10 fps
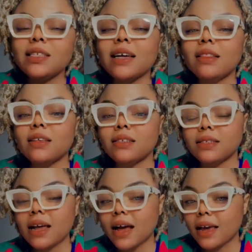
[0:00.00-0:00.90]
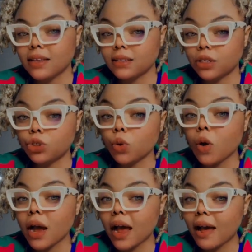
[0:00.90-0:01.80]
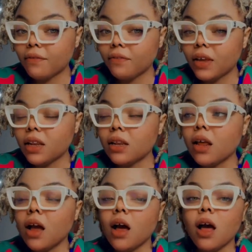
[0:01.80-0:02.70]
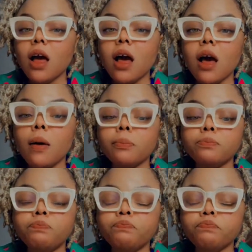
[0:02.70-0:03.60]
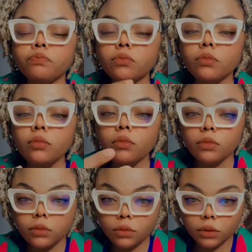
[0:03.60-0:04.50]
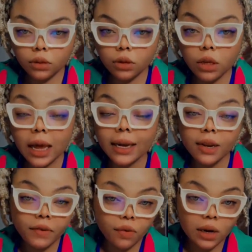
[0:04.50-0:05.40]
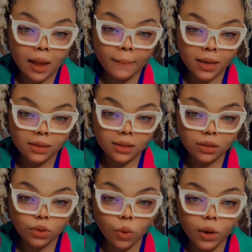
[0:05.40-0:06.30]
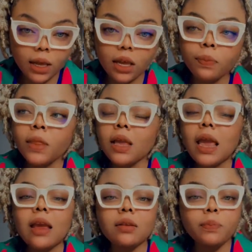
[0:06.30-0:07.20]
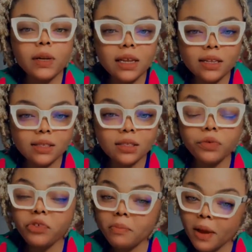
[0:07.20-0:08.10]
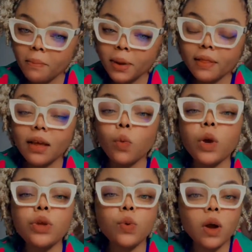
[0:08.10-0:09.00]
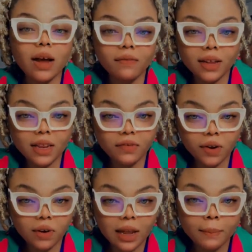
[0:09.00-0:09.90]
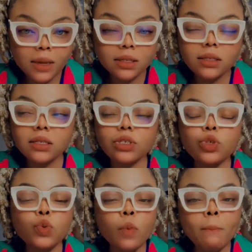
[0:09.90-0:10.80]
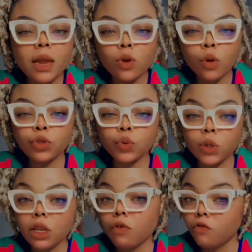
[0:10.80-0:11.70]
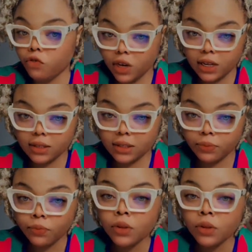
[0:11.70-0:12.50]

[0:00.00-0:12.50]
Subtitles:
These are the signs that you're having an irregular menses, okay? And please remember that when you have an irregular menses, you may not really ovulate.